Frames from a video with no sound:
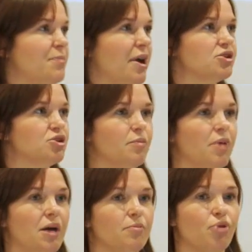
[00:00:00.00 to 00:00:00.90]
spectrum,
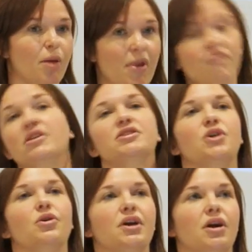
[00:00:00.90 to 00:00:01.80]
primarily
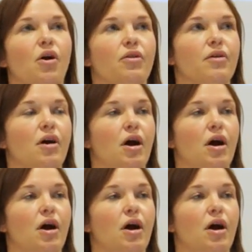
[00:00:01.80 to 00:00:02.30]
talking on